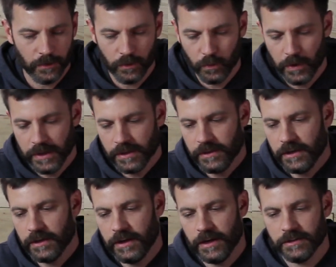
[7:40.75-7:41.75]
The way that they
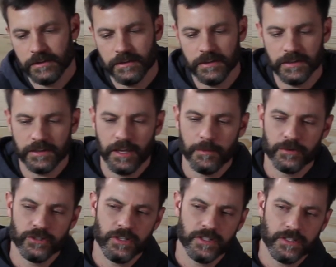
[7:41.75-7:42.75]
connect to these
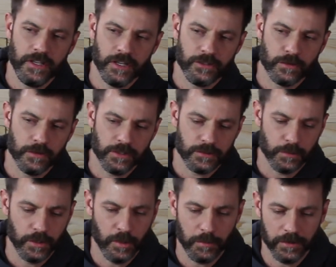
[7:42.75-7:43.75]
cameras, you can see I tore this
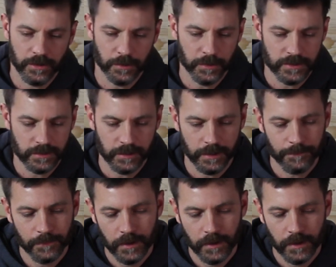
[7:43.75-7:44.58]
one open here recently.